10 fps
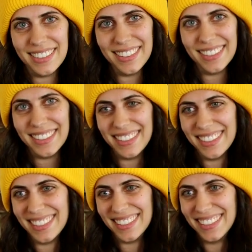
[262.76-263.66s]

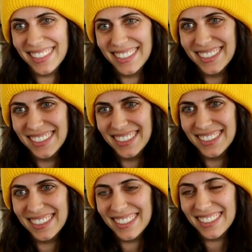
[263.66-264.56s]

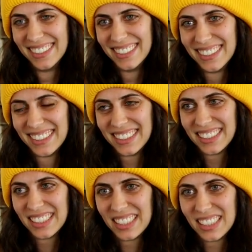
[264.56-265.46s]

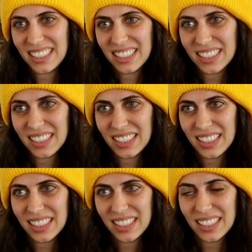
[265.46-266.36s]

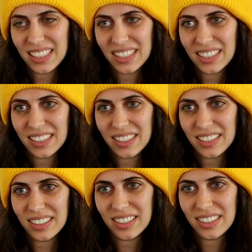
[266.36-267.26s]

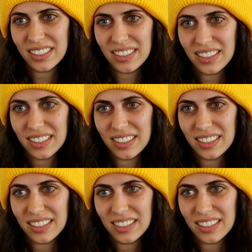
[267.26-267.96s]
(silent)